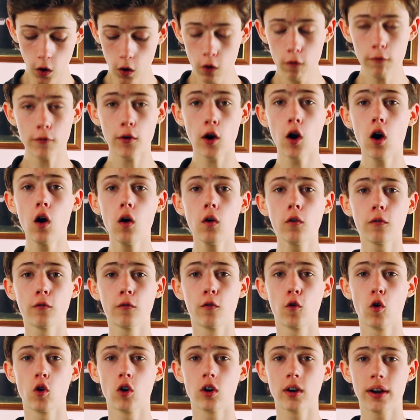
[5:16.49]
Overall,
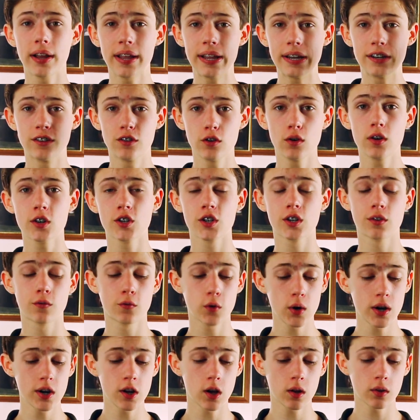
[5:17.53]
for a
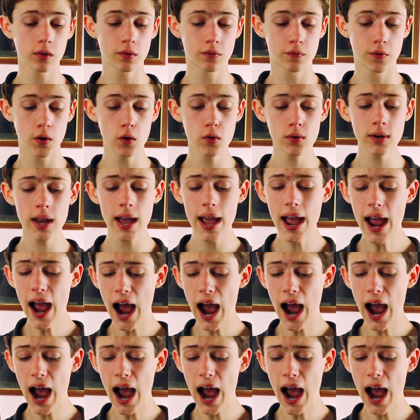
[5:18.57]
$240 phone,